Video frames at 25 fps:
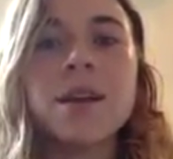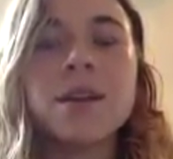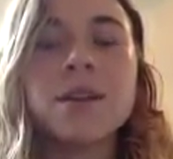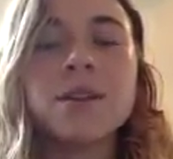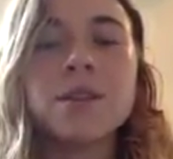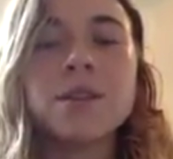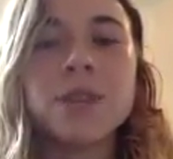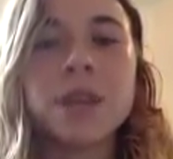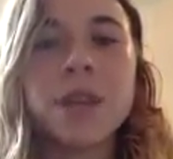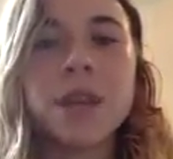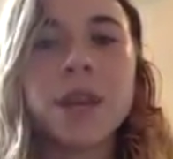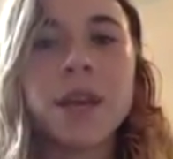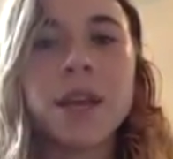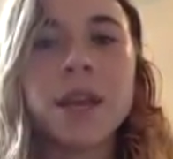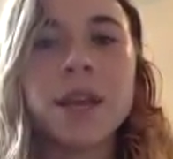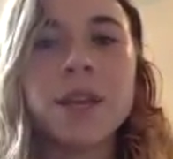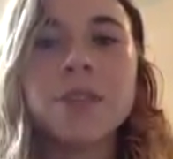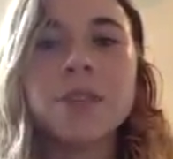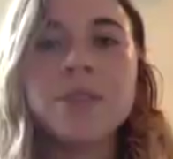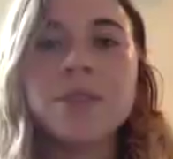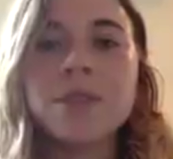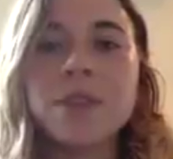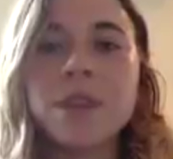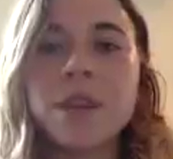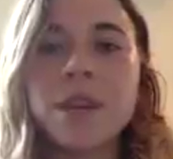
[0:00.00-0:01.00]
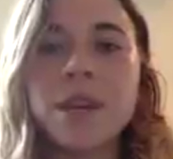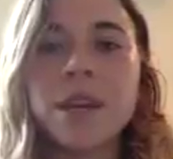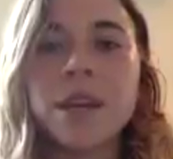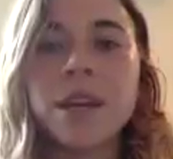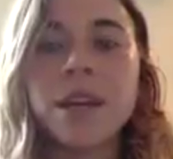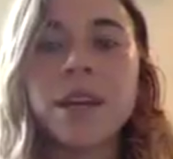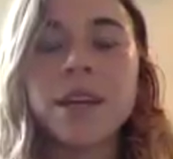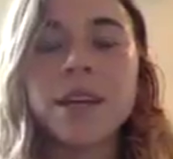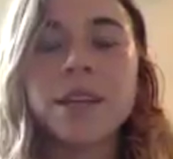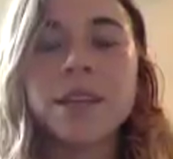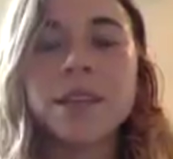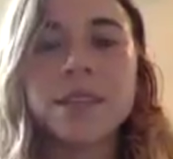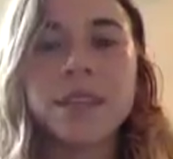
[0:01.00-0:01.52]
chicken,
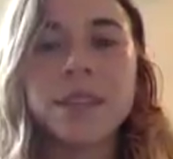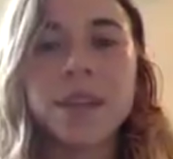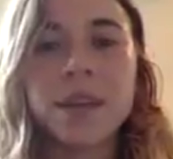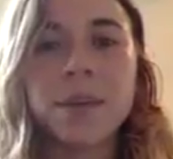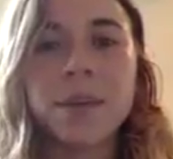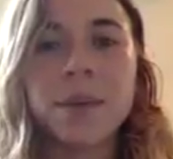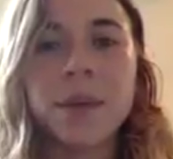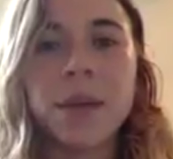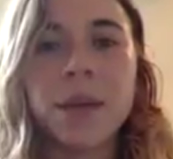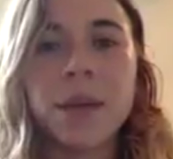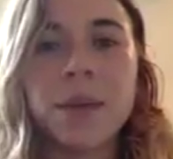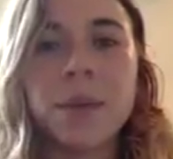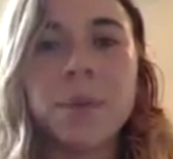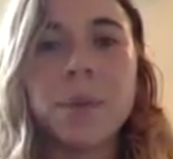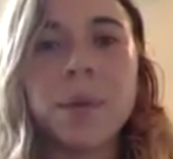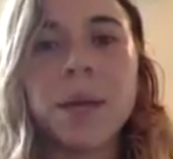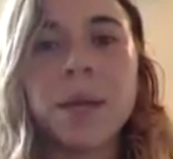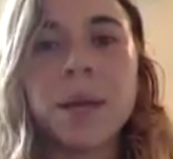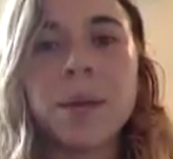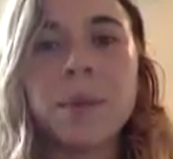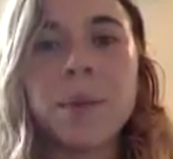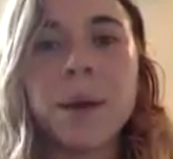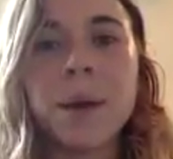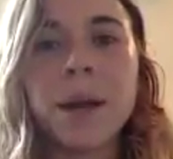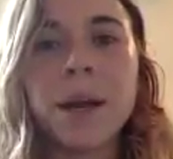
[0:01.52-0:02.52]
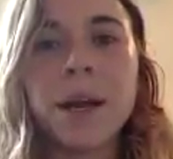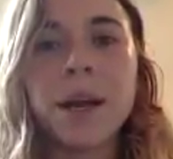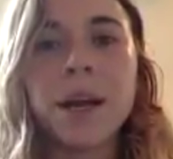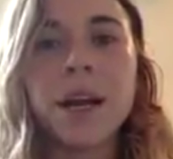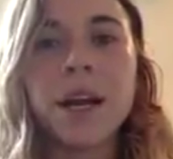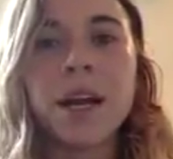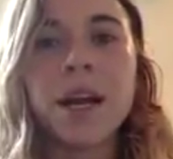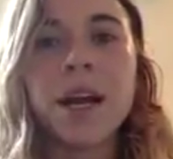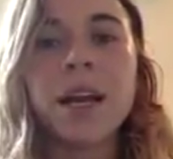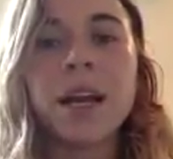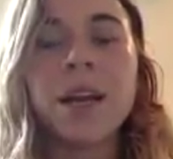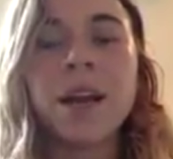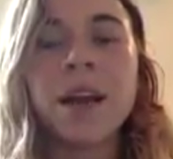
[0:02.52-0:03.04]
turkey, salmon, peanut
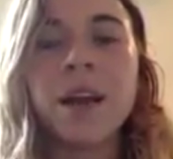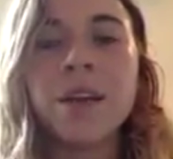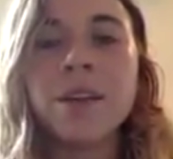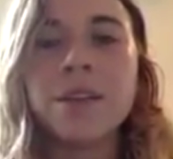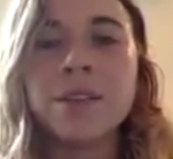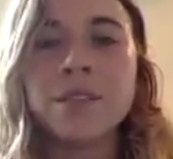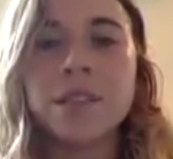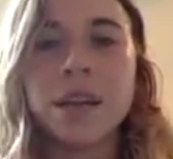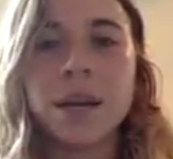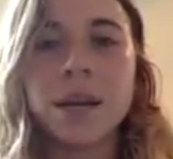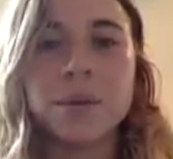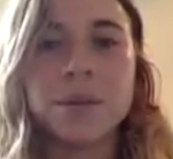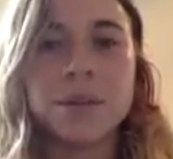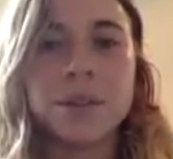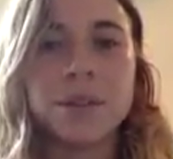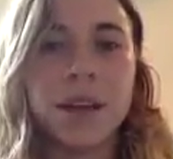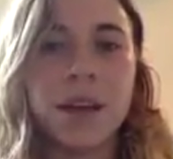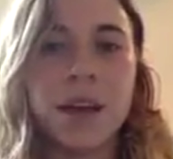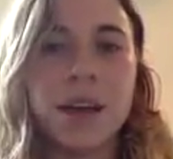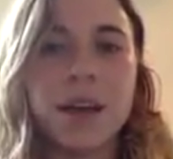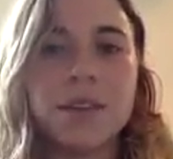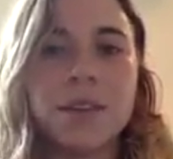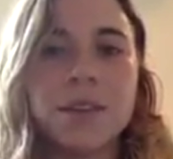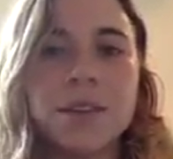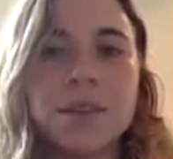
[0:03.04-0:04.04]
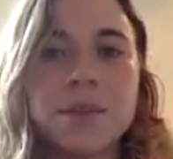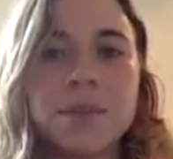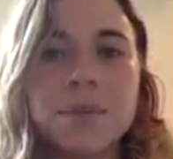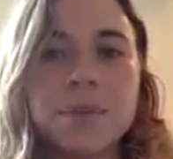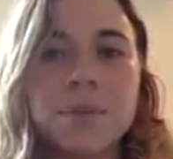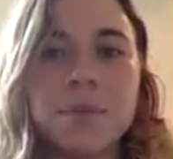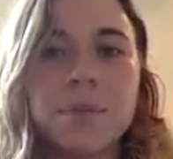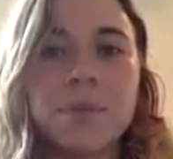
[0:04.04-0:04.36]
butter, and other types of nuts.